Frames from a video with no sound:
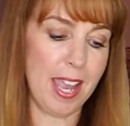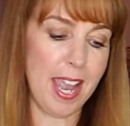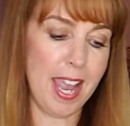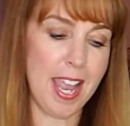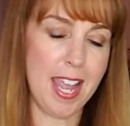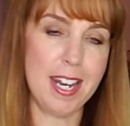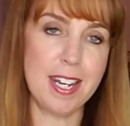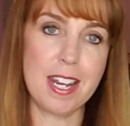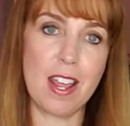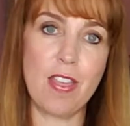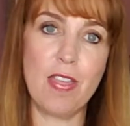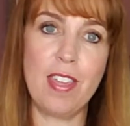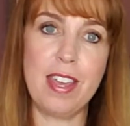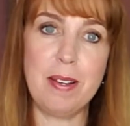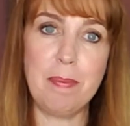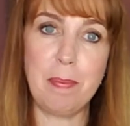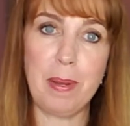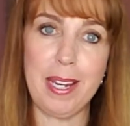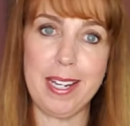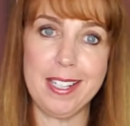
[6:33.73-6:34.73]
And
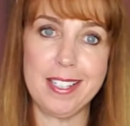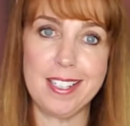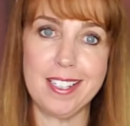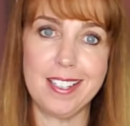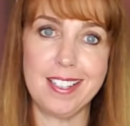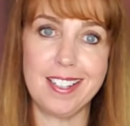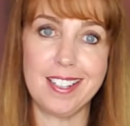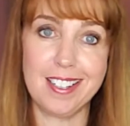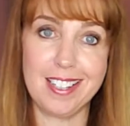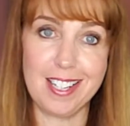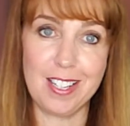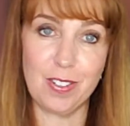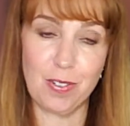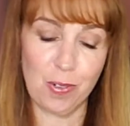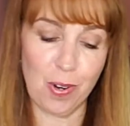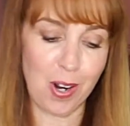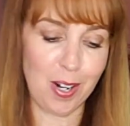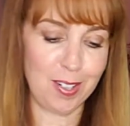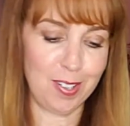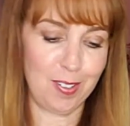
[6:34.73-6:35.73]
they painted
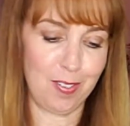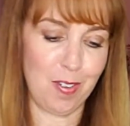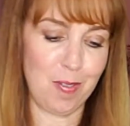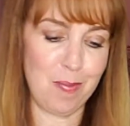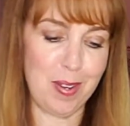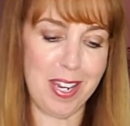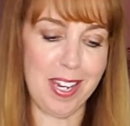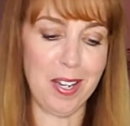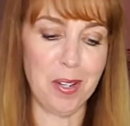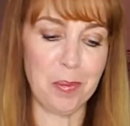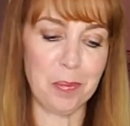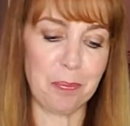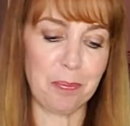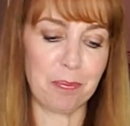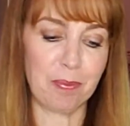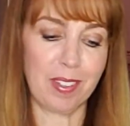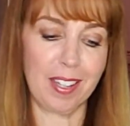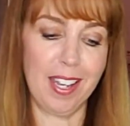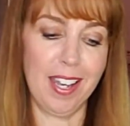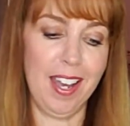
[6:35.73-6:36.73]
these rocks for me.
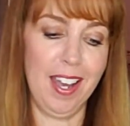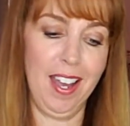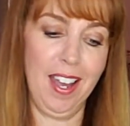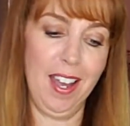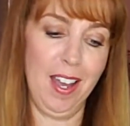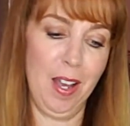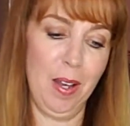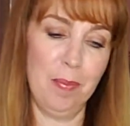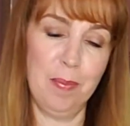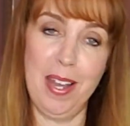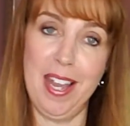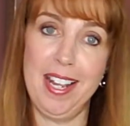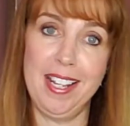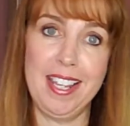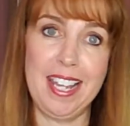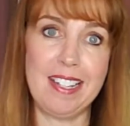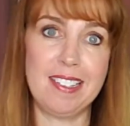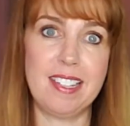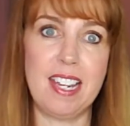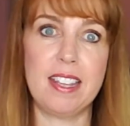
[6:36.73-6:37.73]

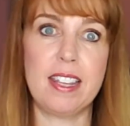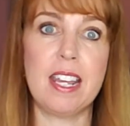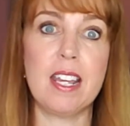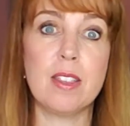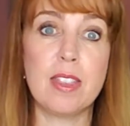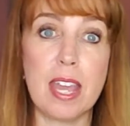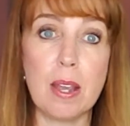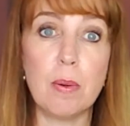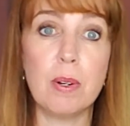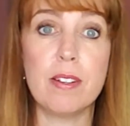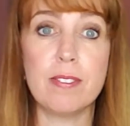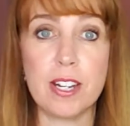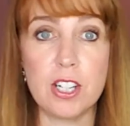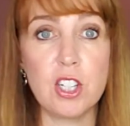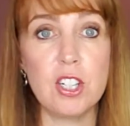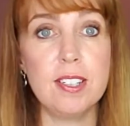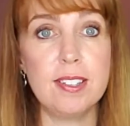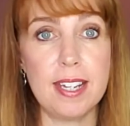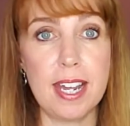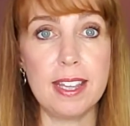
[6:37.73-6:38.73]
And they said they would have
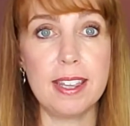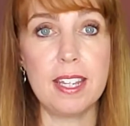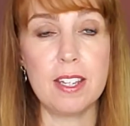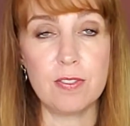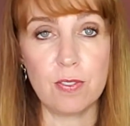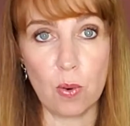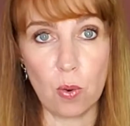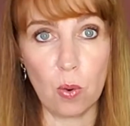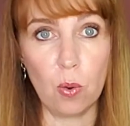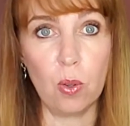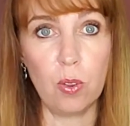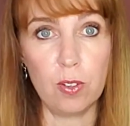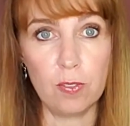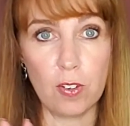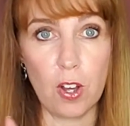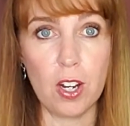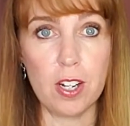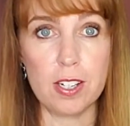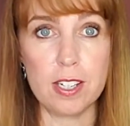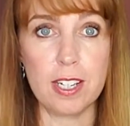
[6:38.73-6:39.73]
actually sat there for all the
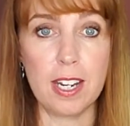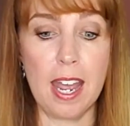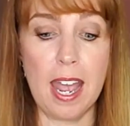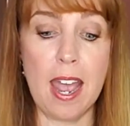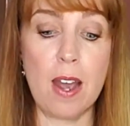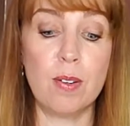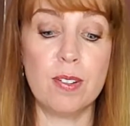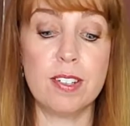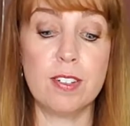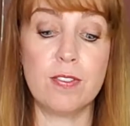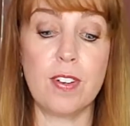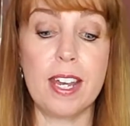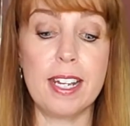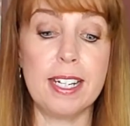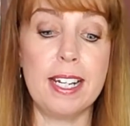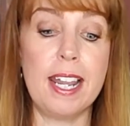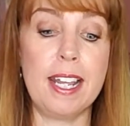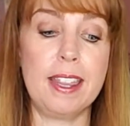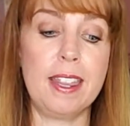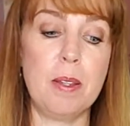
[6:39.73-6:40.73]
volunteer hours if I
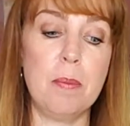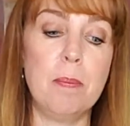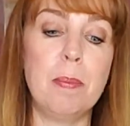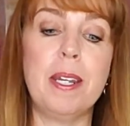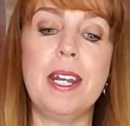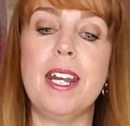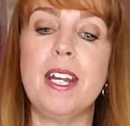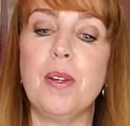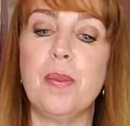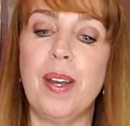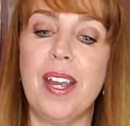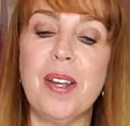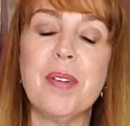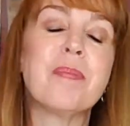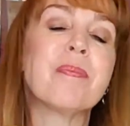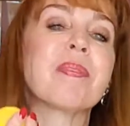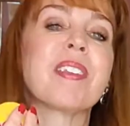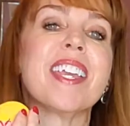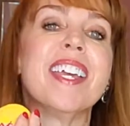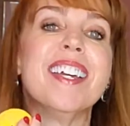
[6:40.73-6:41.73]
had let them. But anyway,
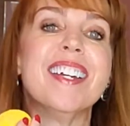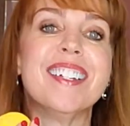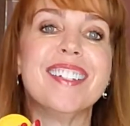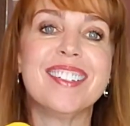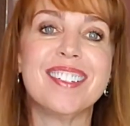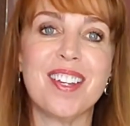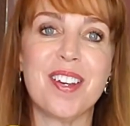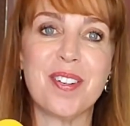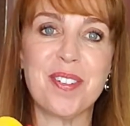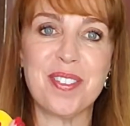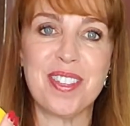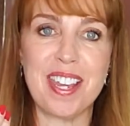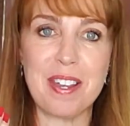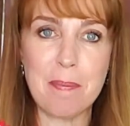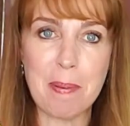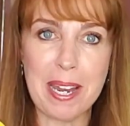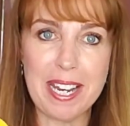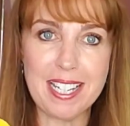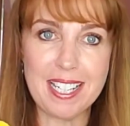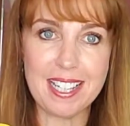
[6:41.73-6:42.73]
so
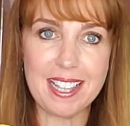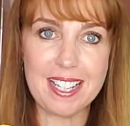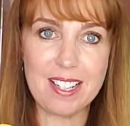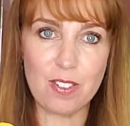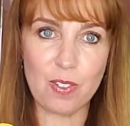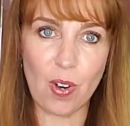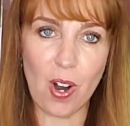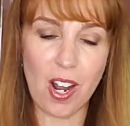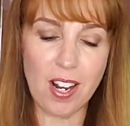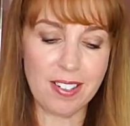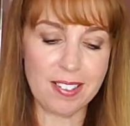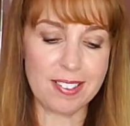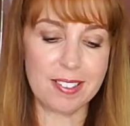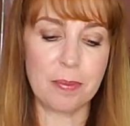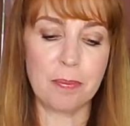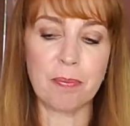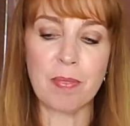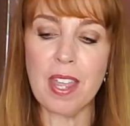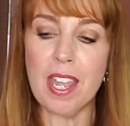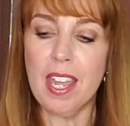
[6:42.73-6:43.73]
they painted these rocks.